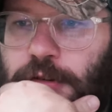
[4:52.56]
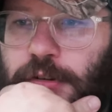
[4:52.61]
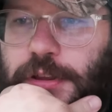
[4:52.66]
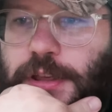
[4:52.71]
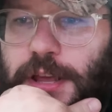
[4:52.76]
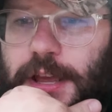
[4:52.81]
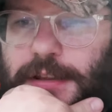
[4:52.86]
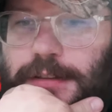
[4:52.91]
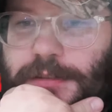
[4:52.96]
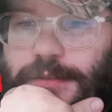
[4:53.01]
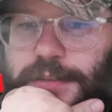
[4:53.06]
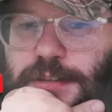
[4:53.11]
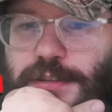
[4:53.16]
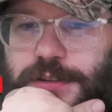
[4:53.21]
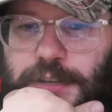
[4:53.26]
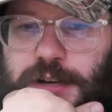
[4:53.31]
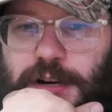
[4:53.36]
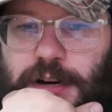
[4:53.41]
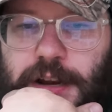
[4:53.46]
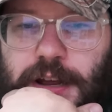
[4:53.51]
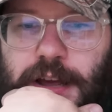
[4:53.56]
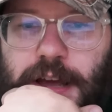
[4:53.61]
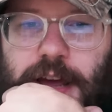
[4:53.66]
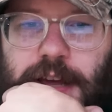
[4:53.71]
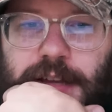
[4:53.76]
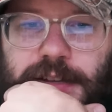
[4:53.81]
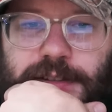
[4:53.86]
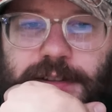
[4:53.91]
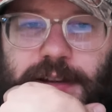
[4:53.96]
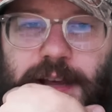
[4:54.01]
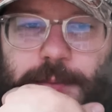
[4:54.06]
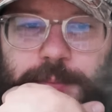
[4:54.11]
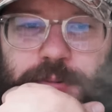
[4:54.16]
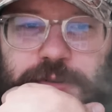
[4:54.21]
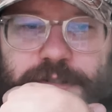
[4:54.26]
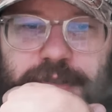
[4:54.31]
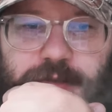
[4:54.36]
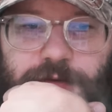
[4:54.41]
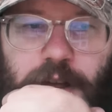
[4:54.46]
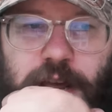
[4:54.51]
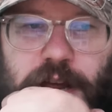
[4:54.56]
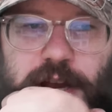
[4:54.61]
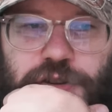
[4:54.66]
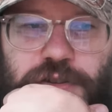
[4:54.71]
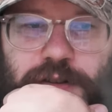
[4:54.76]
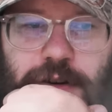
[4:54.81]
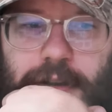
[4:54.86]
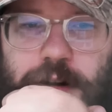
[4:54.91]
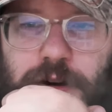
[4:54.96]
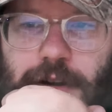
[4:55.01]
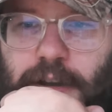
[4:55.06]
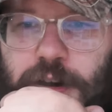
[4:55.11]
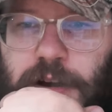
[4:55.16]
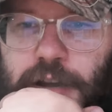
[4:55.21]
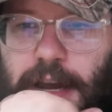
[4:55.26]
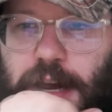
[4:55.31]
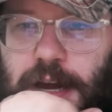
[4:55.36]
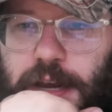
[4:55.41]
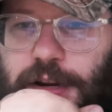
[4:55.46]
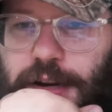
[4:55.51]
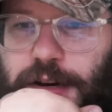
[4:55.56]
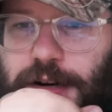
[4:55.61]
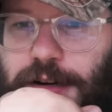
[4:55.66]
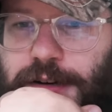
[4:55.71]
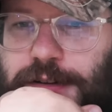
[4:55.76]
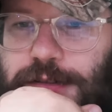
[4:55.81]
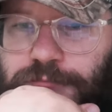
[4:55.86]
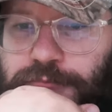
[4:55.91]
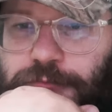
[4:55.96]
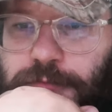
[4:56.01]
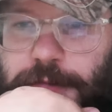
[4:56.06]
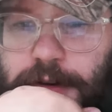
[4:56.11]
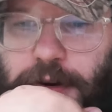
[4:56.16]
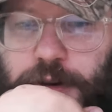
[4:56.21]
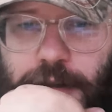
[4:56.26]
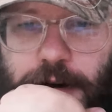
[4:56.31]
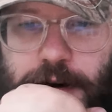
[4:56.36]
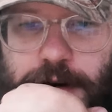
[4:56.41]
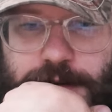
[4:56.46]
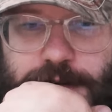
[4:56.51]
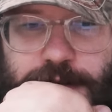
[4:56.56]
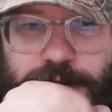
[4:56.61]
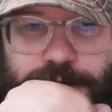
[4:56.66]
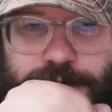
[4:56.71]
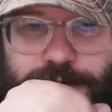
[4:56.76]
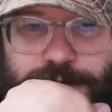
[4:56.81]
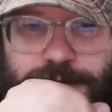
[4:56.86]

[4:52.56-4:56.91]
Okay, these are examples of H.R. Geiger art.